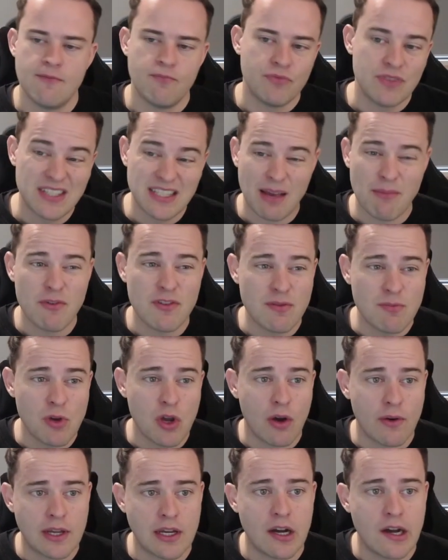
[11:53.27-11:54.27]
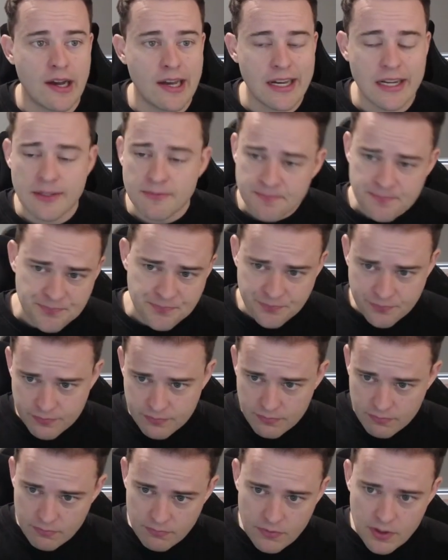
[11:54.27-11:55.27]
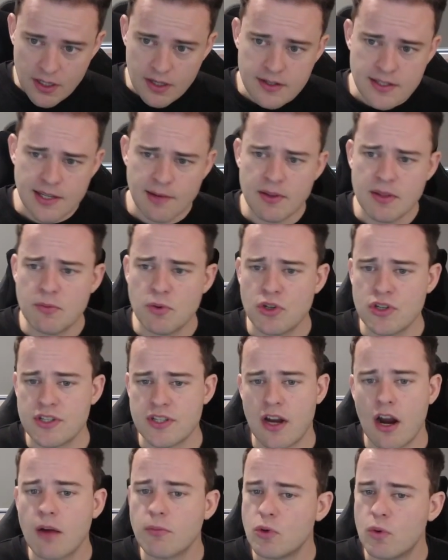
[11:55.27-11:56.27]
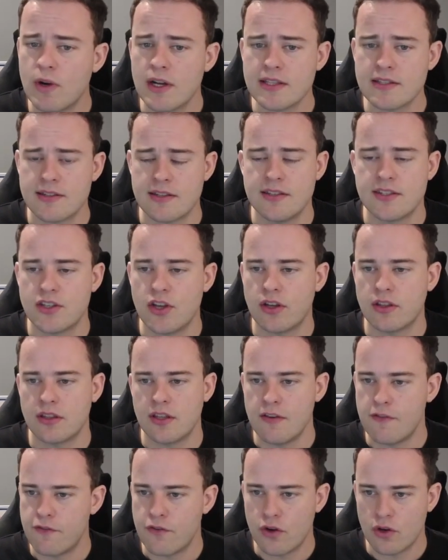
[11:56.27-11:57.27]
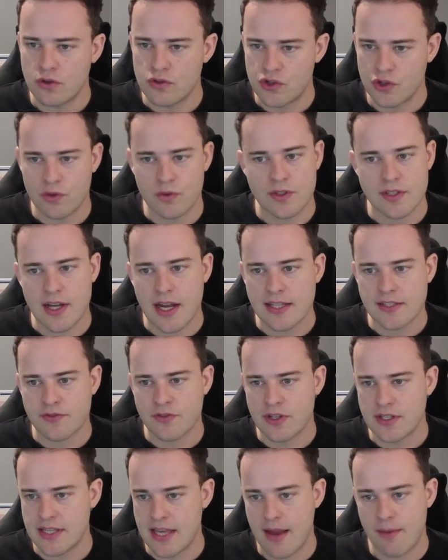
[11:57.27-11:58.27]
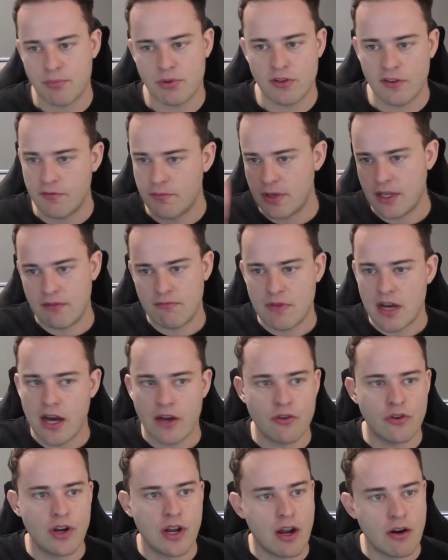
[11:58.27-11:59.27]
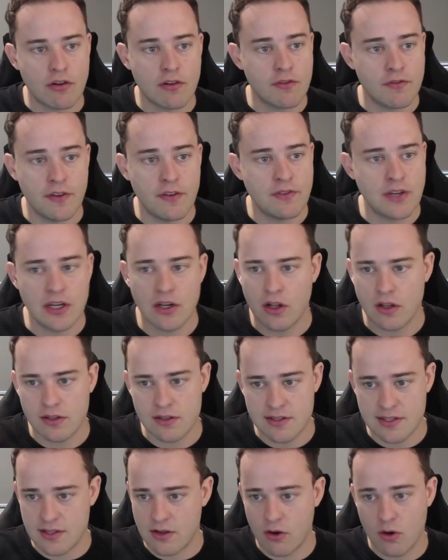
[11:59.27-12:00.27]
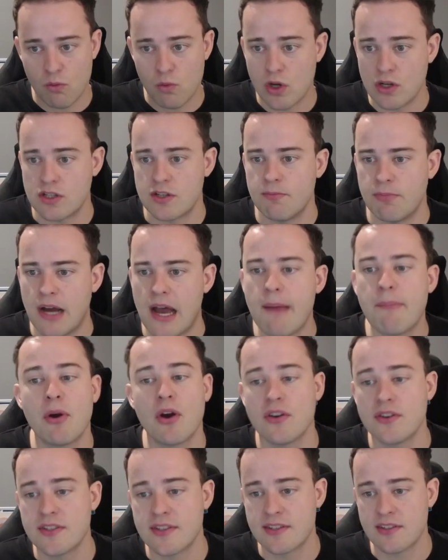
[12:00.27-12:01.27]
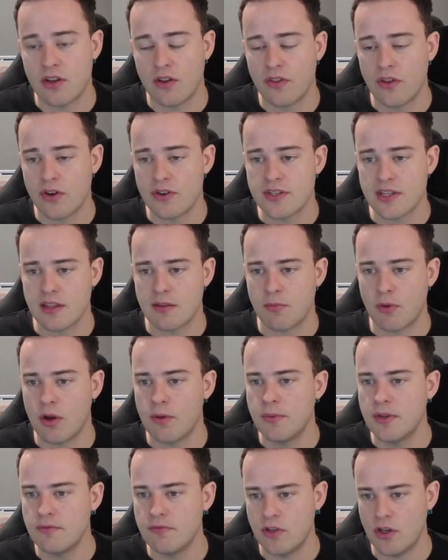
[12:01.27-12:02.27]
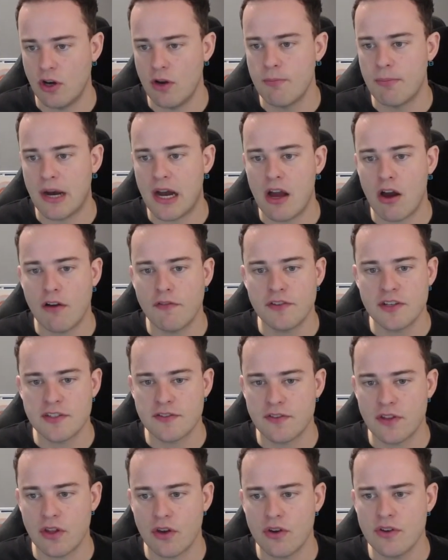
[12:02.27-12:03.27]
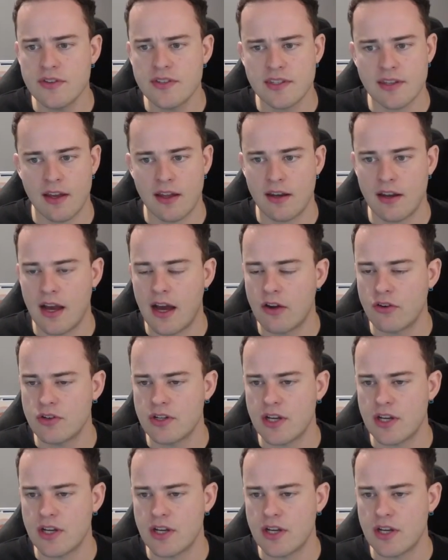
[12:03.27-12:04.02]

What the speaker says: Some of them going higher, some of the more desirable ones, and certainly foil dual sites, for example, have been $100, $150. There are want to buy posts on those at the moment, buy offers for those at $100,